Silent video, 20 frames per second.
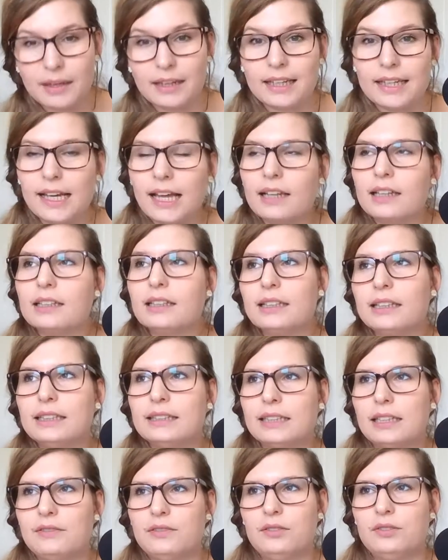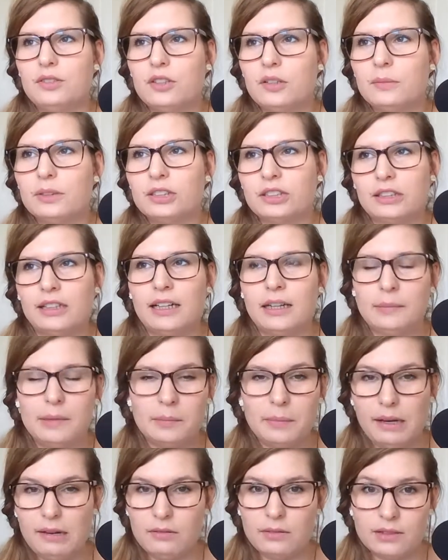And Calendly saves you so much time in
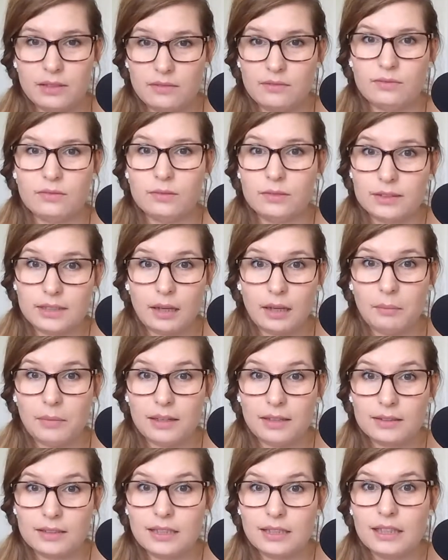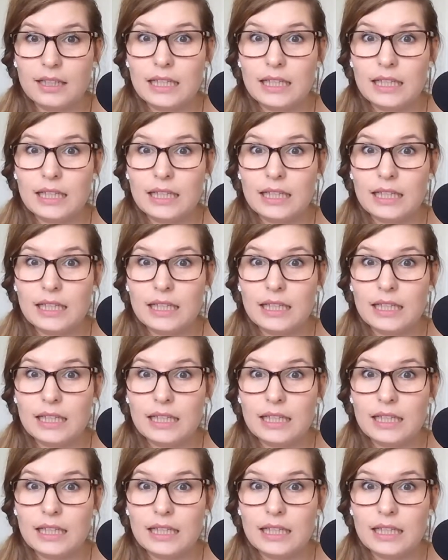backwards and forwards emails.